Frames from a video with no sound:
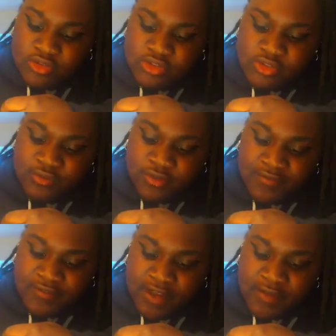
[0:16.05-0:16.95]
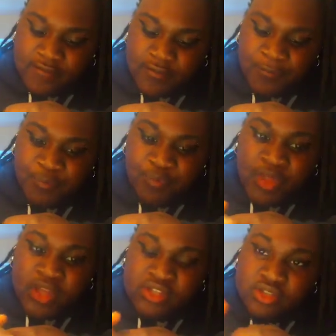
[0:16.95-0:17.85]
to 2:45,
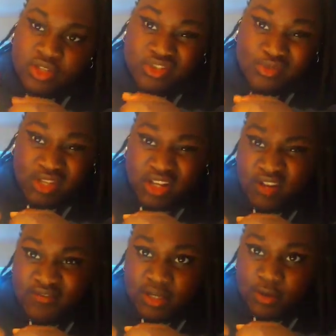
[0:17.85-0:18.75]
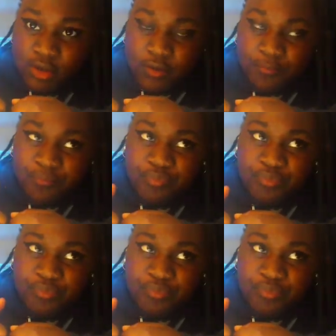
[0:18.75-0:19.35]
so lunch was like half an hour long.